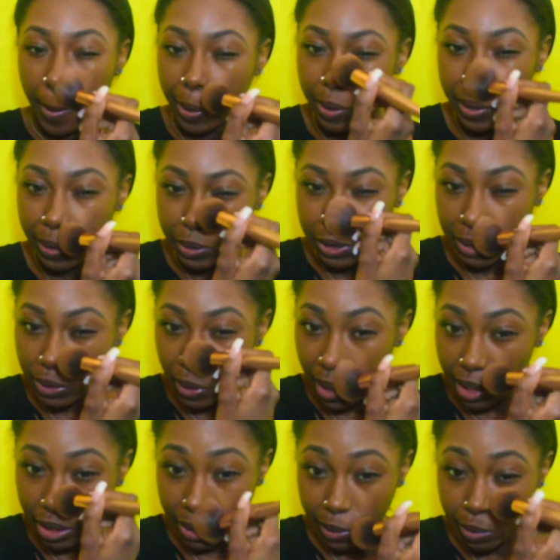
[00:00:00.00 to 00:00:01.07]
You know, she
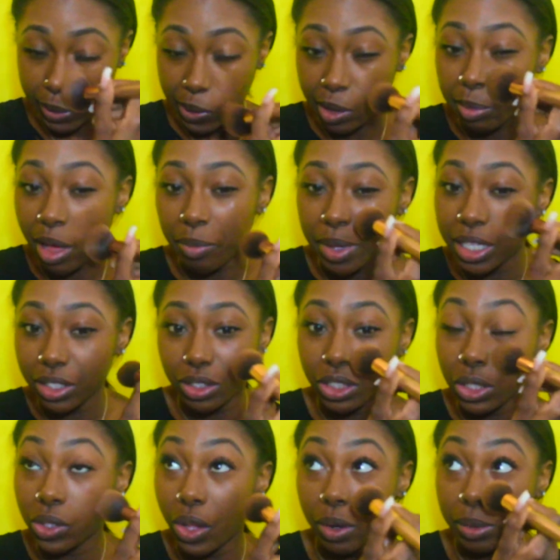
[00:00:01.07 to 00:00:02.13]
thought he was talking about me, so
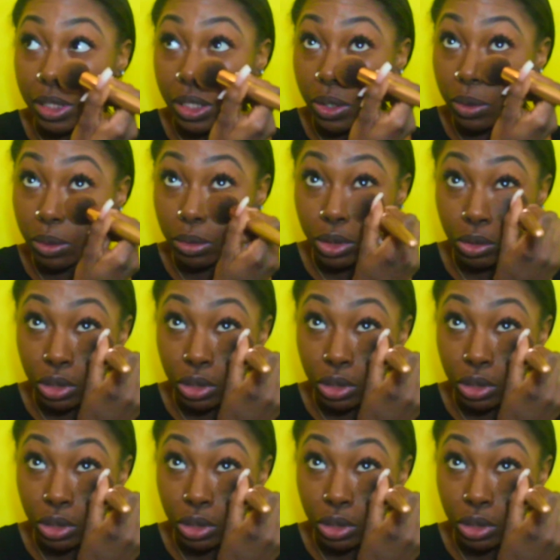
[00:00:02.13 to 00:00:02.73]
she thought it was cute.